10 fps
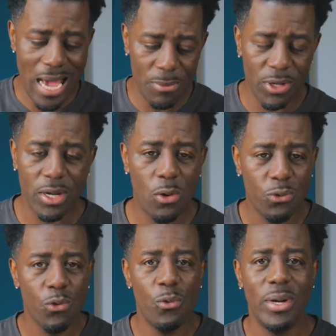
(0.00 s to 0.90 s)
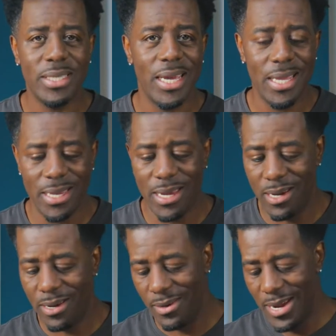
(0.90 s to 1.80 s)
I'm going to go through what's in
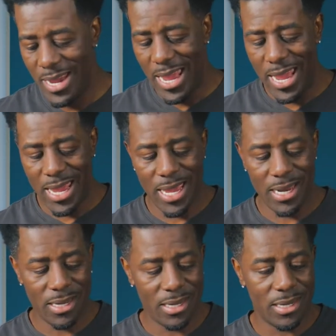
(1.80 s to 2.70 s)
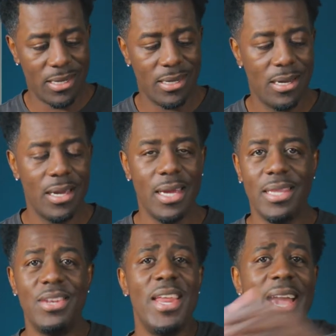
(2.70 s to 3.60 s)
here, and in
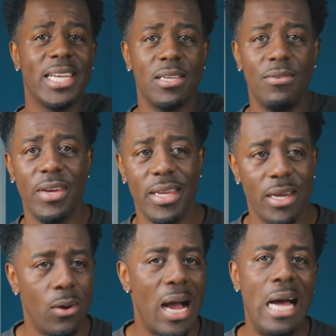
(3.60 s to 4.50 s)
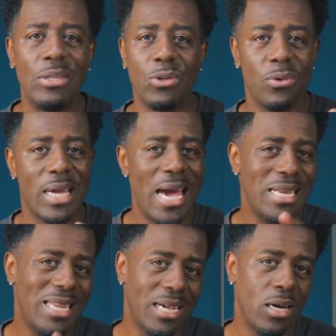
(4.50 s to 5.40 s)
the next video I'll do kind
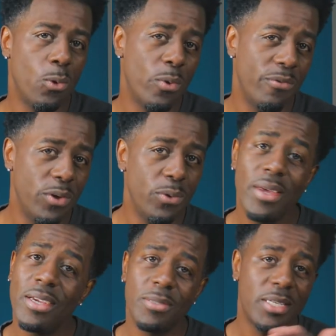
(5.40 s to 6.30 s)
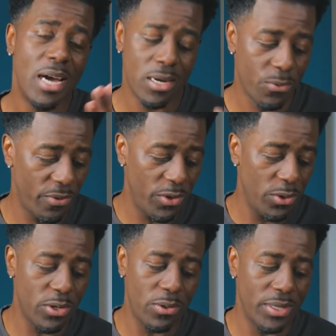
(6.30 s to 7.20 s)
of like a review. There's a ton of
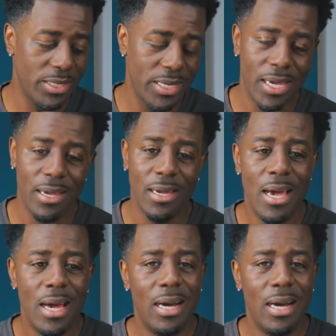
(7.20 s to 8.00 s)
reviews on this thing.